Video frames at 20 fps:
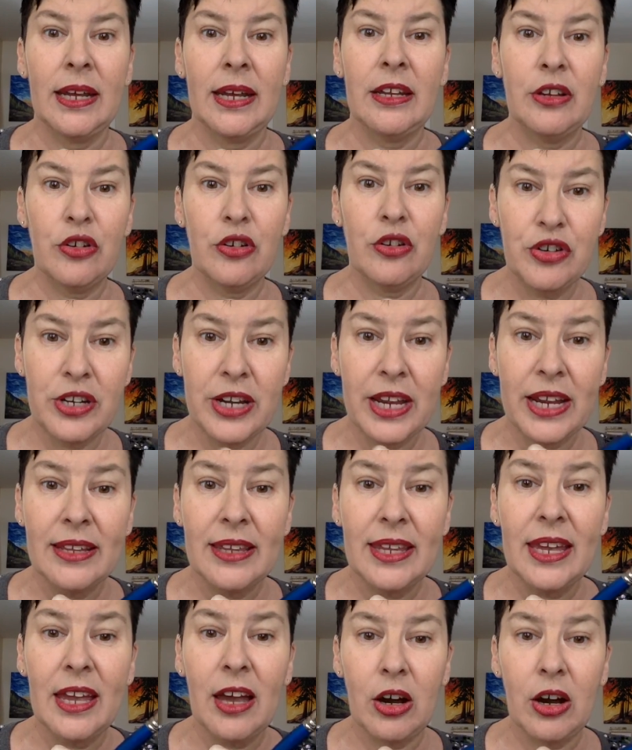Your
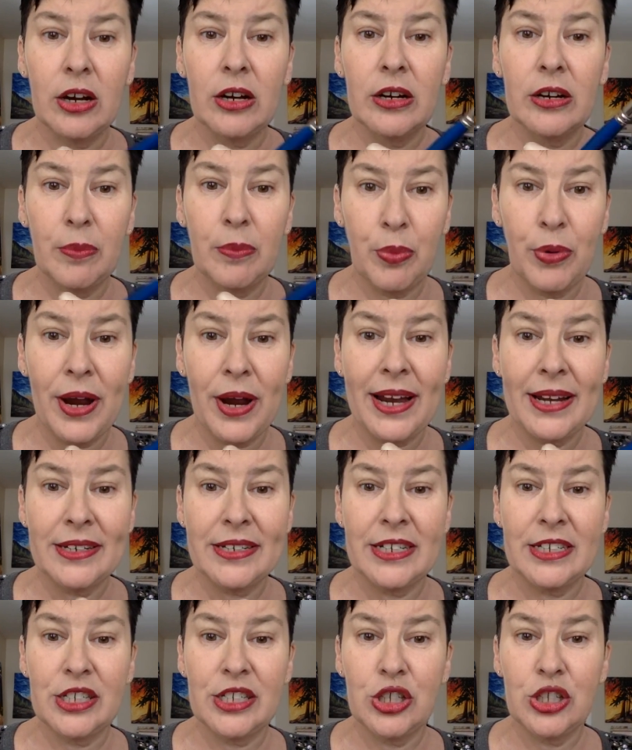daily art
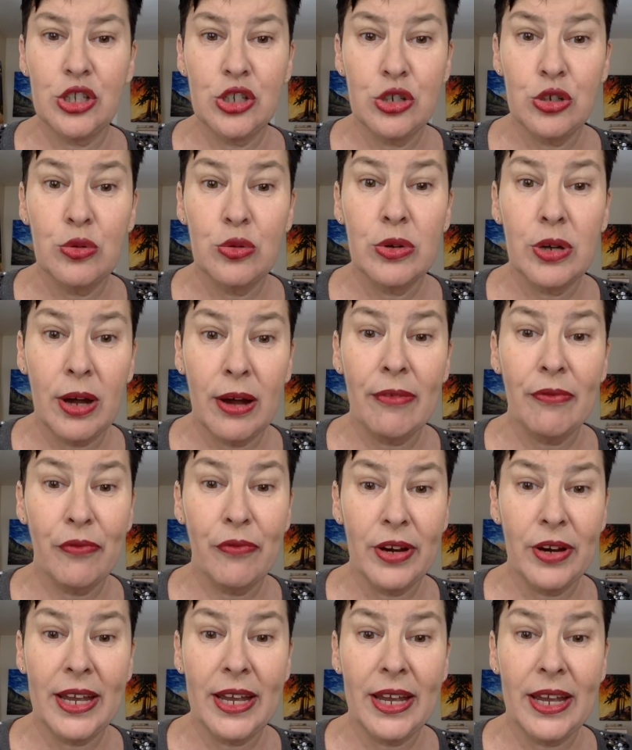practice, do not
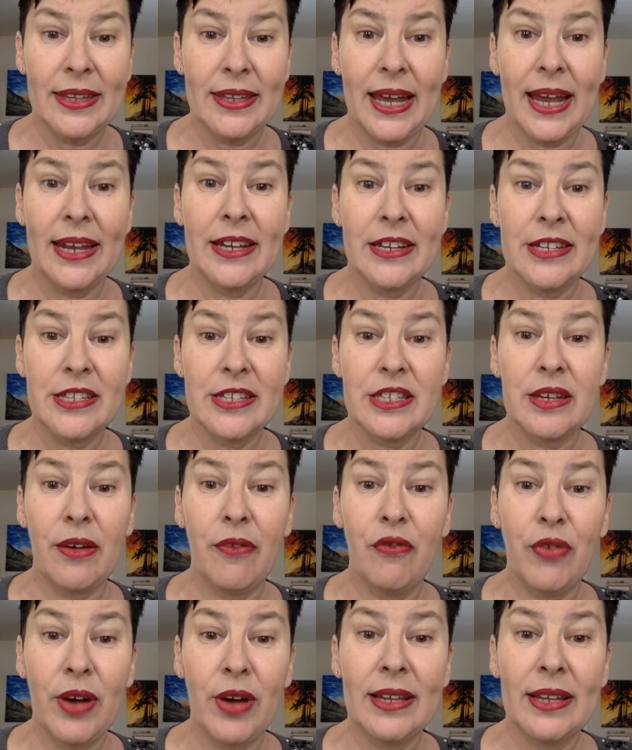forget that. It's
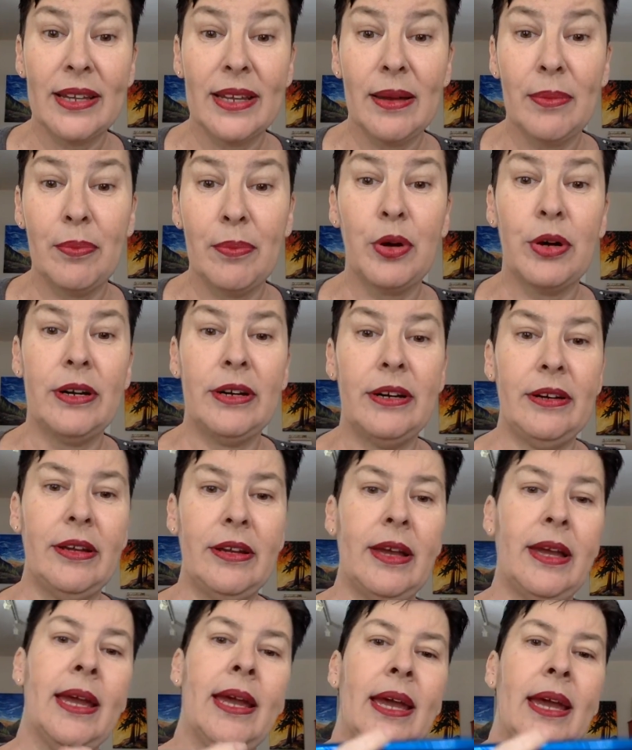vitally important.
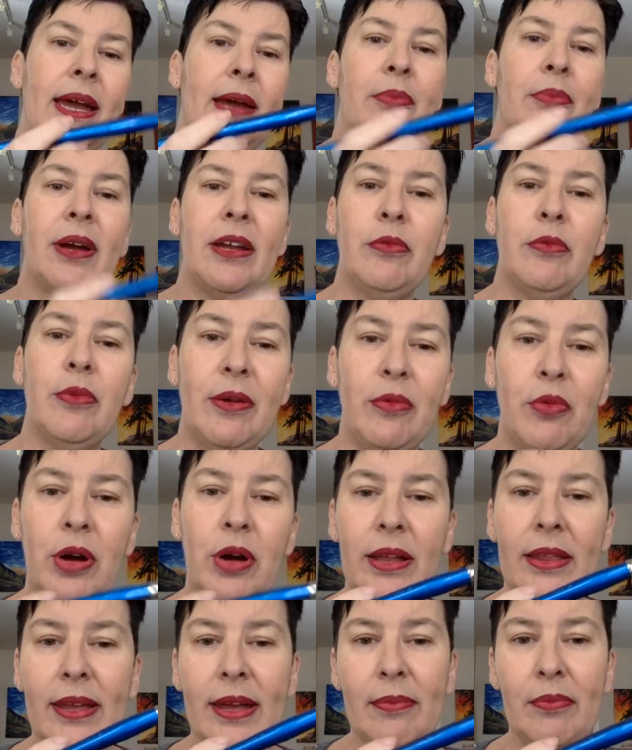And by the way,
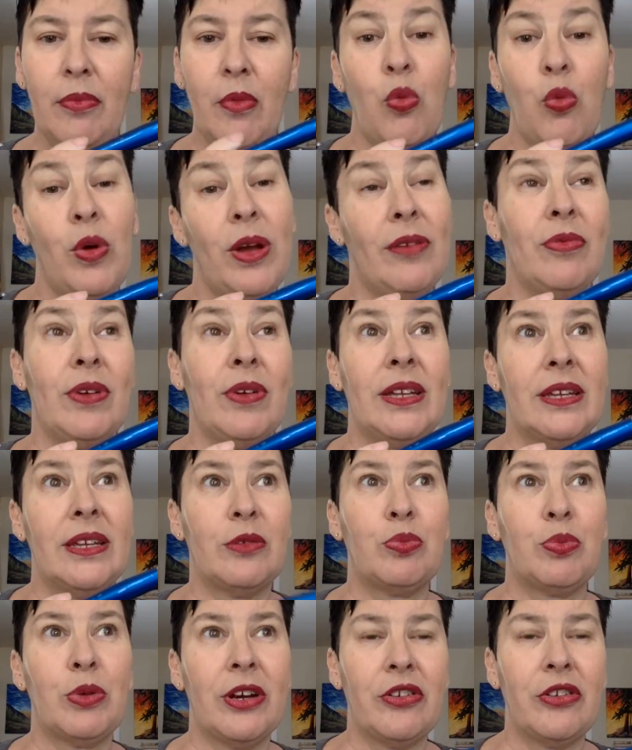while I'm waving this
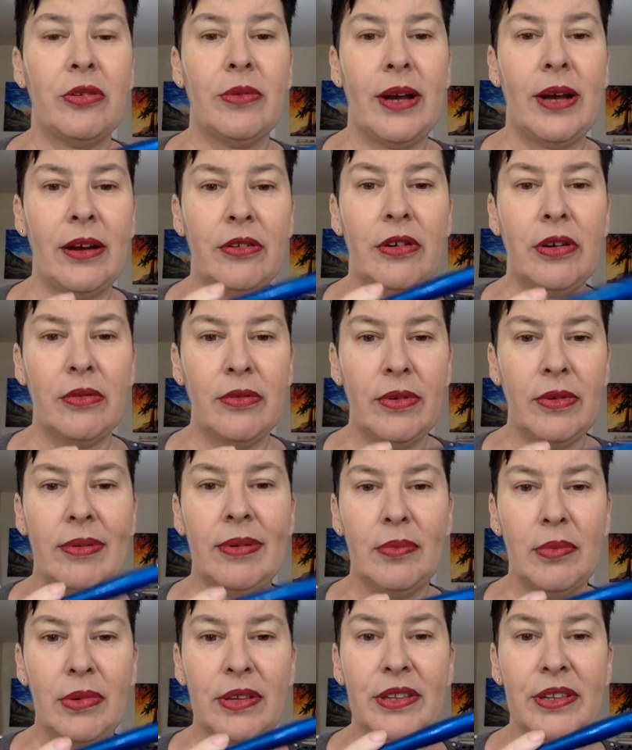brush around,
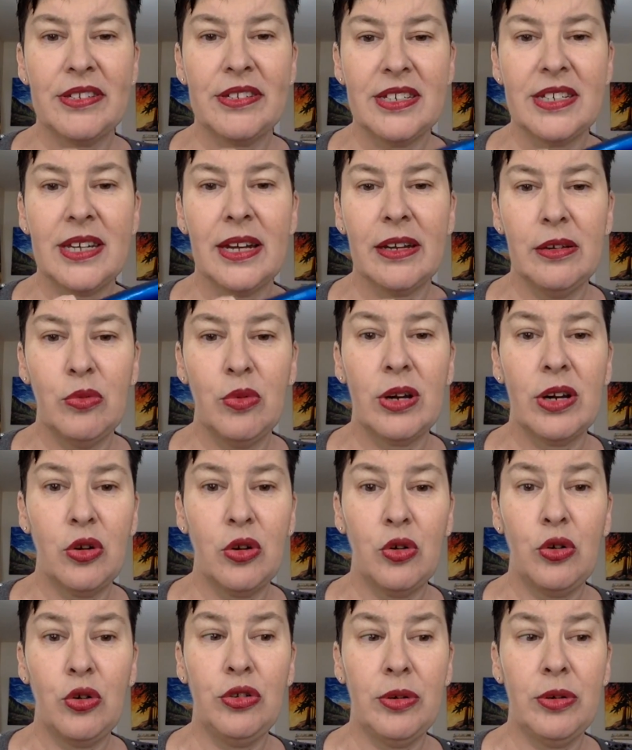remember, this is how you want to
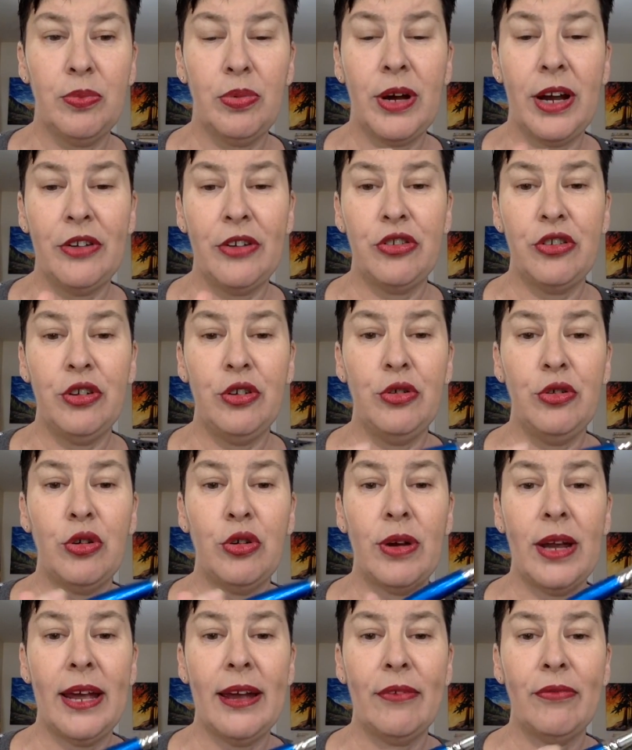hold your brush. You
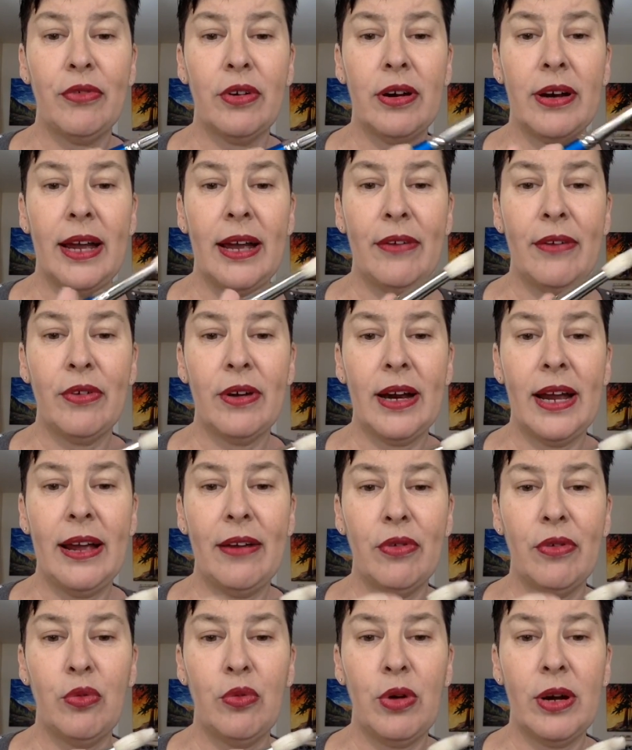don't ever, ever,
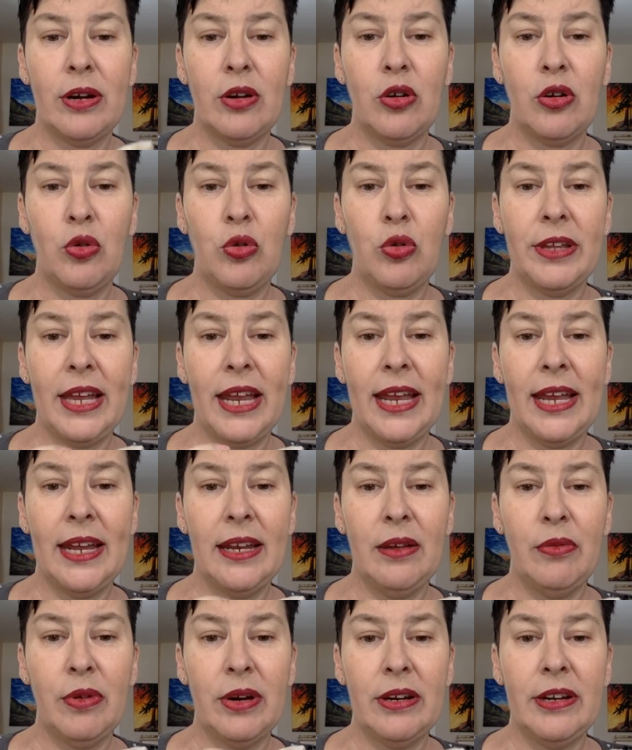ever want to hold it
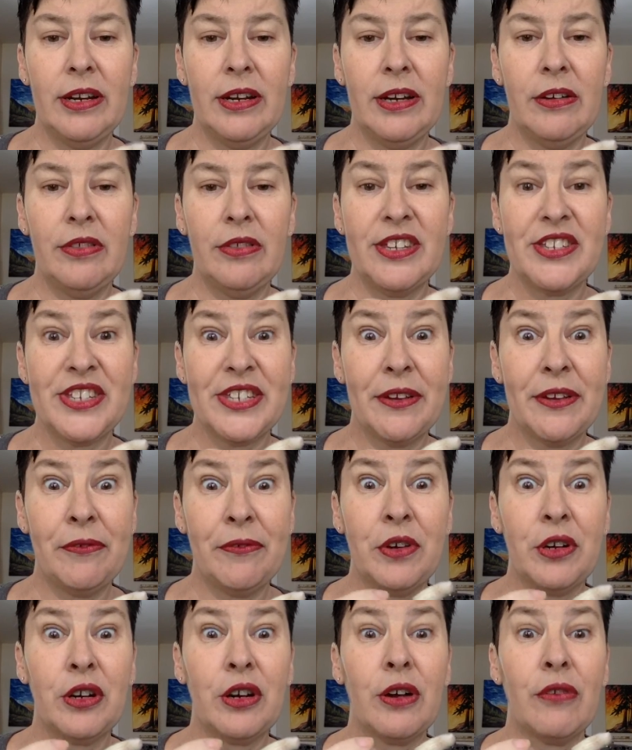anywhere near the
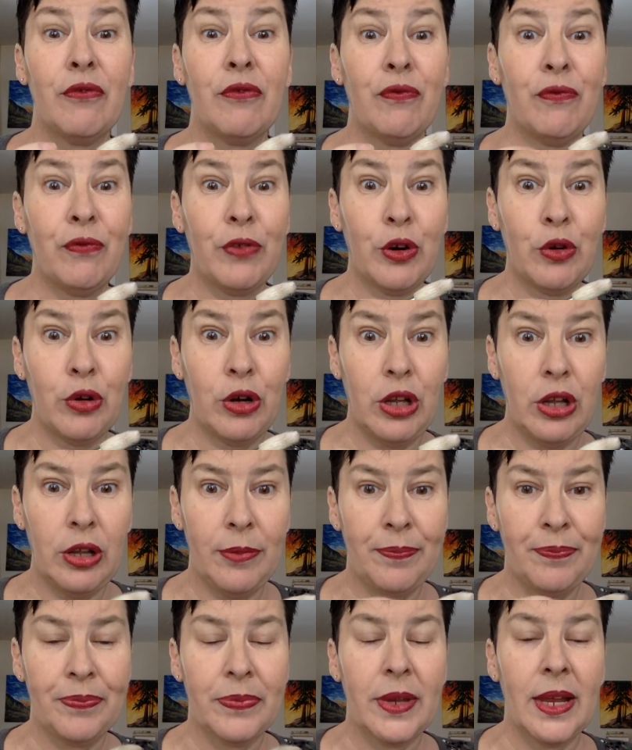silver ferrule.
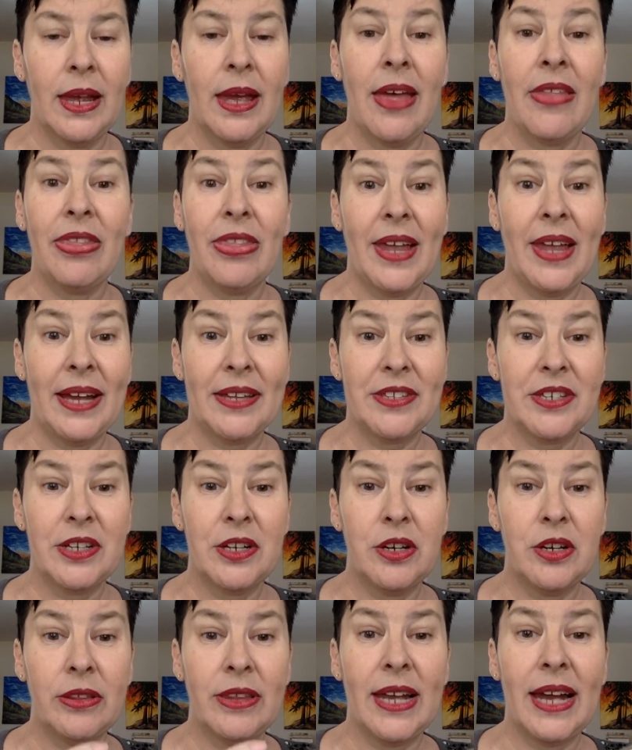
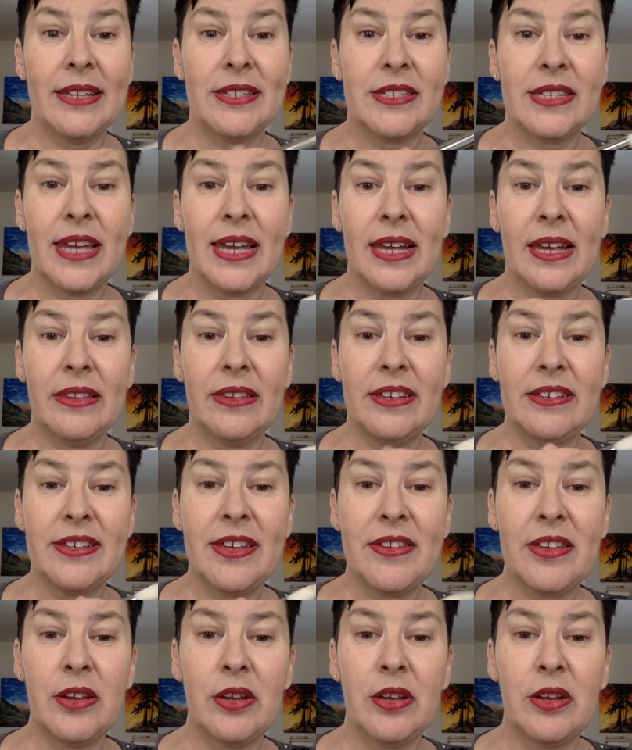That's like this.